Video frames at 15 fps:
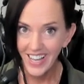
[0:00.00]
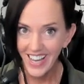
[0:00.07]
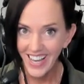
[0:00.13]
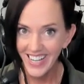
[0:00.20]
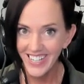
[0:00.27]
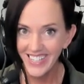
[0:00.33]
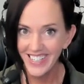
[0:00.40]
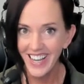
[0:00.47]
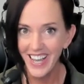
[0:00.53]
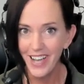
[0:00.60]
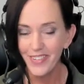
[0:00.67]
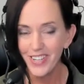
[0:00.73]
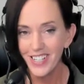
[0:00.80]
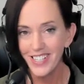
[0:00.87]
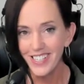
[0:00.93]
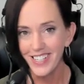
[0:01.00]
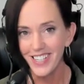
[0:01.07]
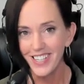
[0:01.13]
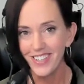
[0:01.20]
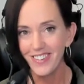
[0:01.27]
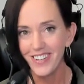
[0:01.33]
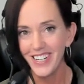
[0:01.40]
and having
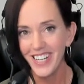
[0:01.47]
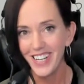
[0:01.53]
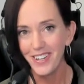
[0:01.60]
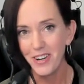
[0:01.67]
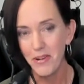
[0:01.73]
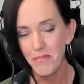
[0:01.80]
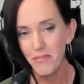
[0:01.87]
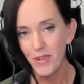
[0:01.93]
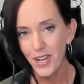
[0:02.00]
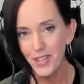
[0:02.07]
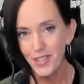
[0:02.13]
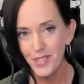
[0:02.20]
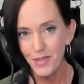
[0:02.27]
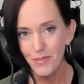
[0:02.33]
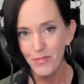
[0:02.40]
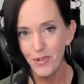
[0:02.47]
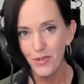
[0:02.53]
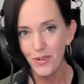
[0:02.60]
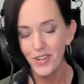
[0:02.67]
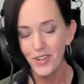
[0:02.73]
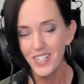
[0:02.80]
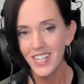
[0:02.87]
security in our breath
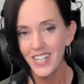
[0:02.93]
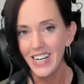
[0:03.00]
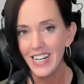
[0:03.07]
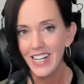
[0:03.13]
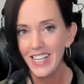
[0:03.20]
support